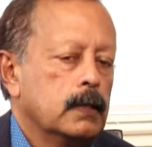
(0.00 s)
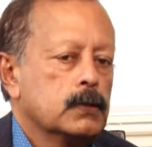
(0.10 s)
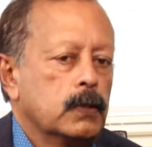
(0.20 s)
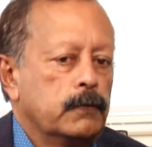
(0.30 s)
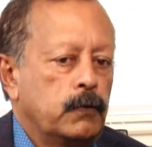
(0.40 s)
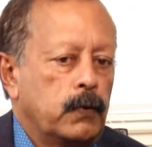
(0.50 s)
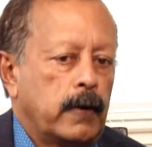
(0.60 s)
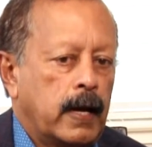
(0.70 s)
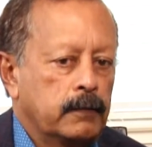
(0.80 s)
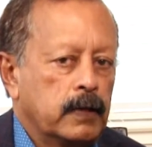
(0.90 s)
So if you
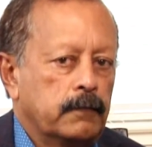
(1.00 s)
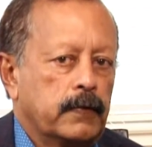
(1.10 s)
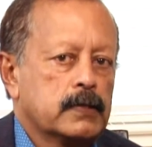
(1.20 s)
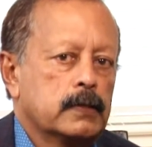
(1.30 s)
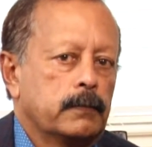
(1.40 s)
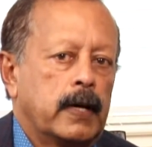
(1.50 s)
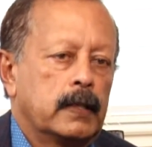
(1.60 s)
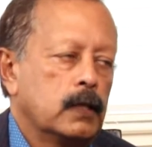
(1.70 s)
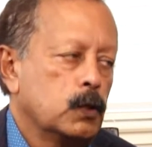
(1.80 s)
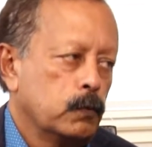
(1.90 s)
have the infection, by
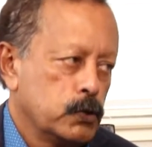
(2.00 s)
then you